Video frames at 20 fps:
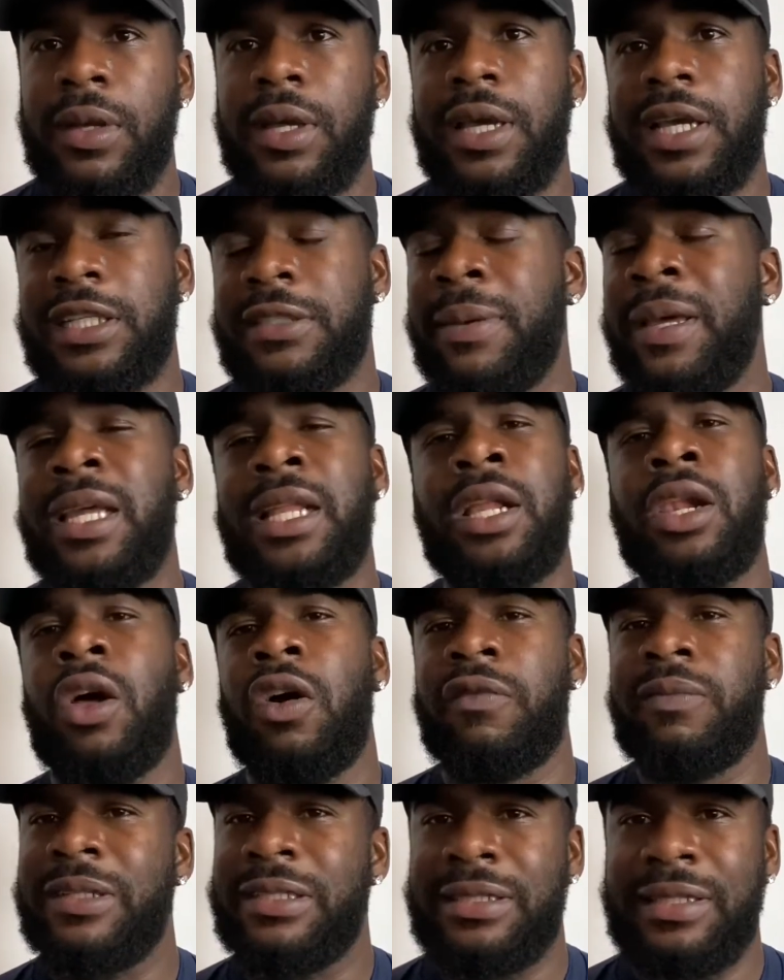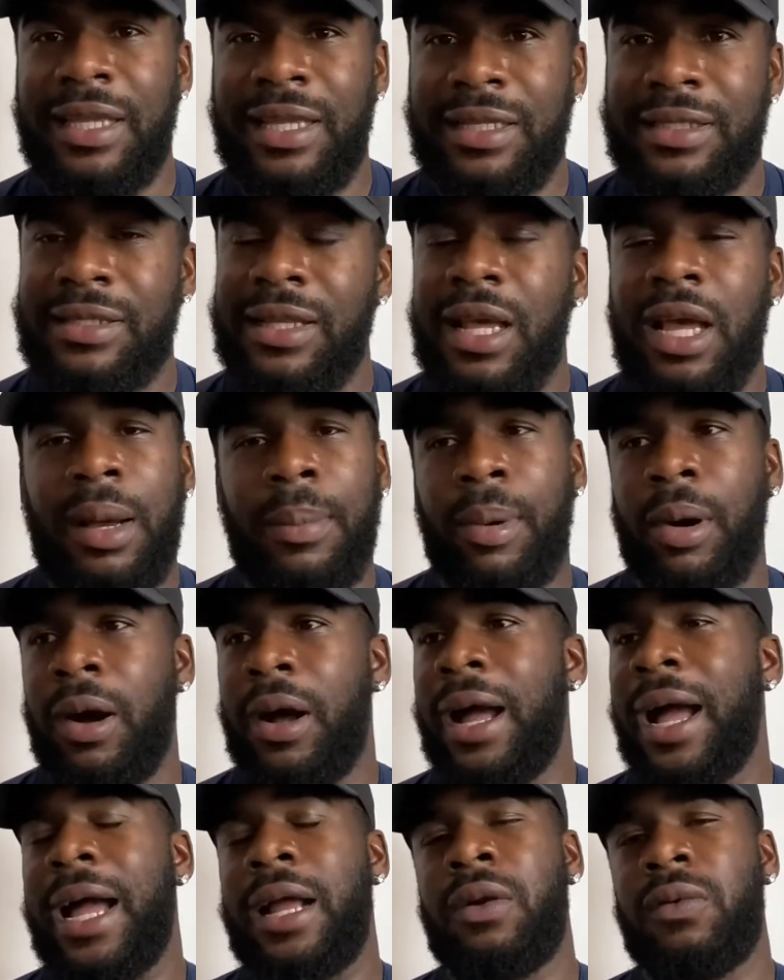He's making a lot of mistakes,
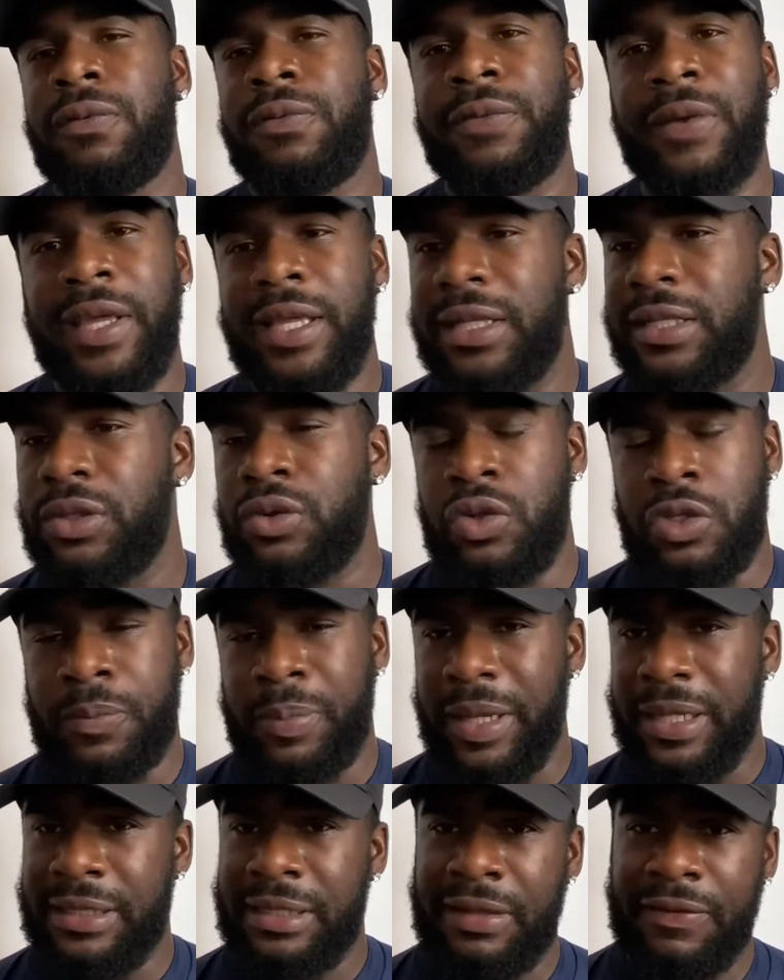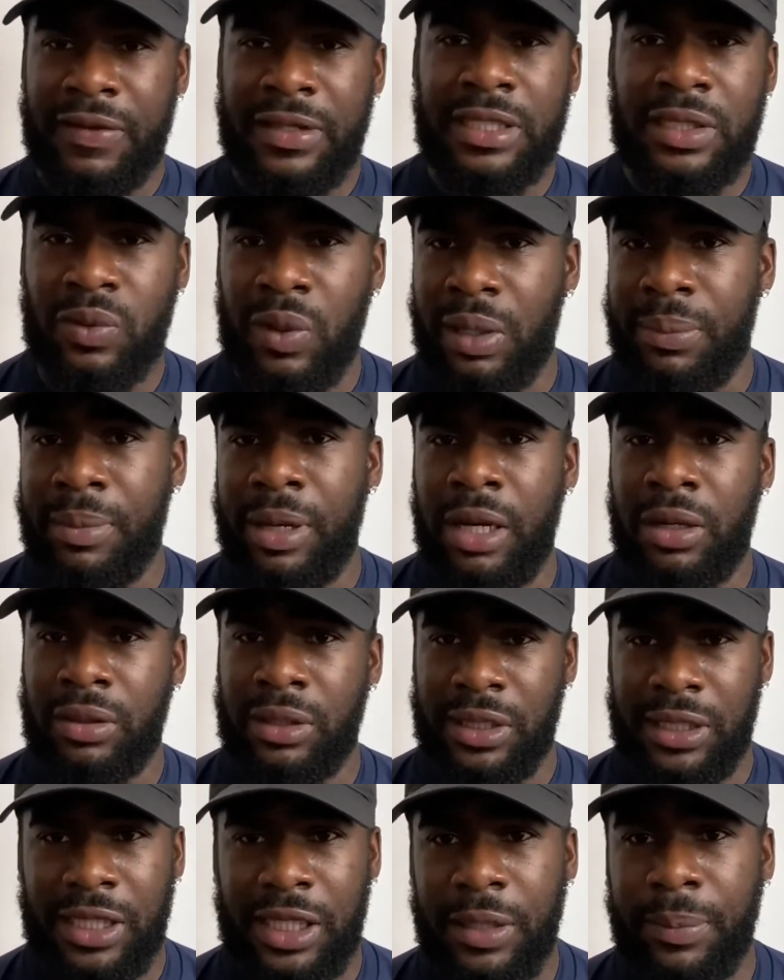but I don't think you spend 71 million on
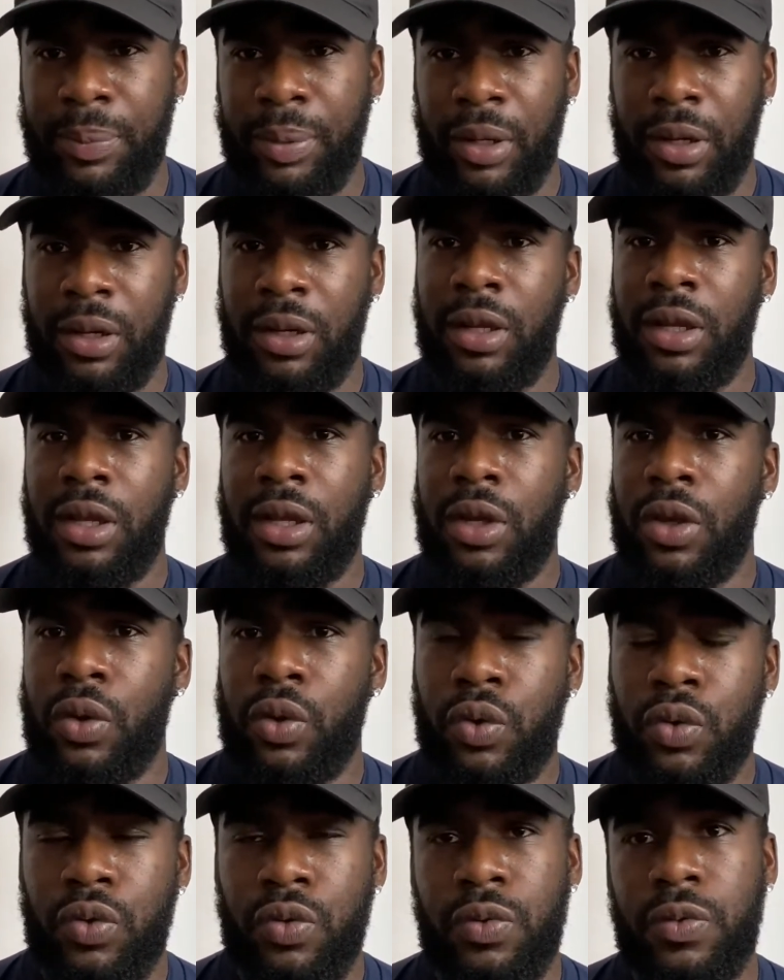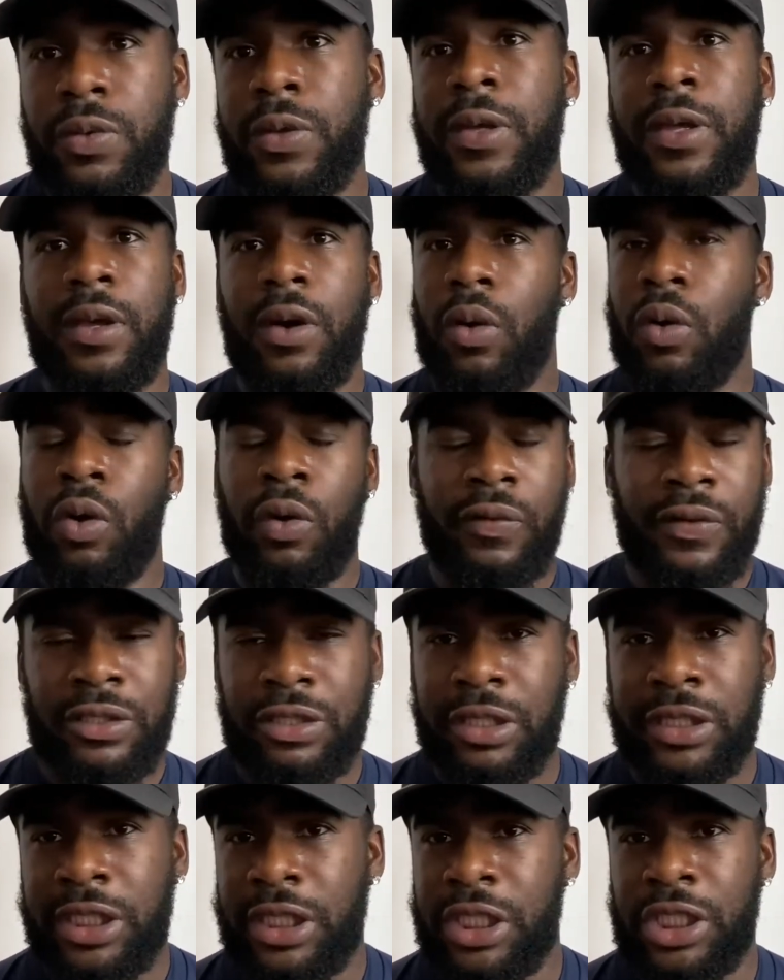a keeper who all of a
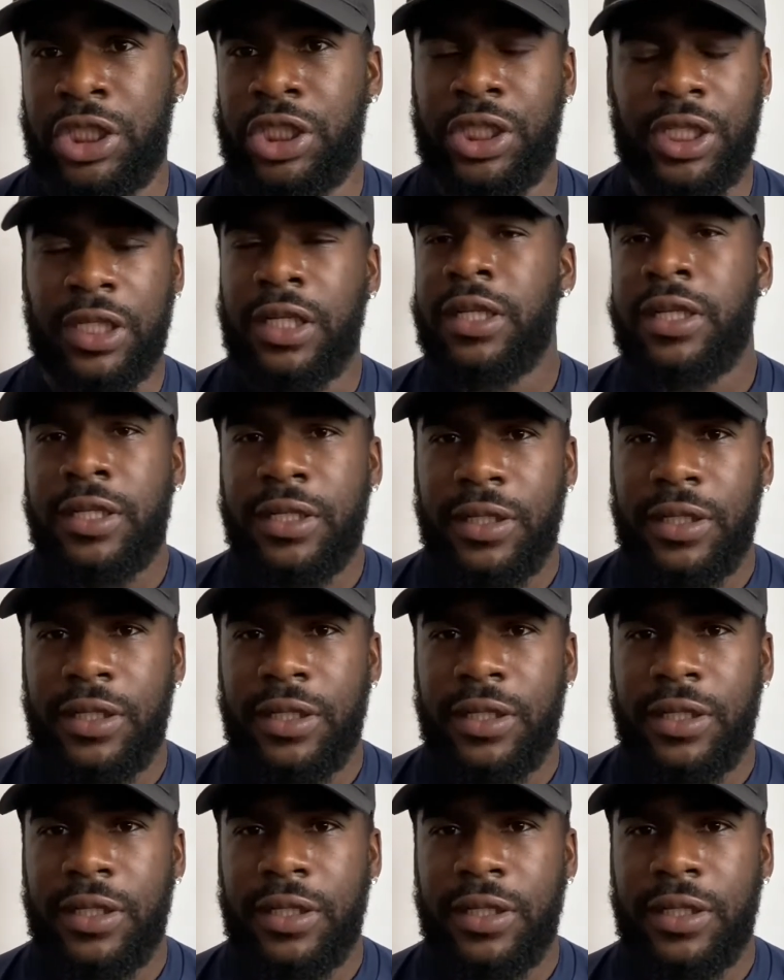sudden is shit.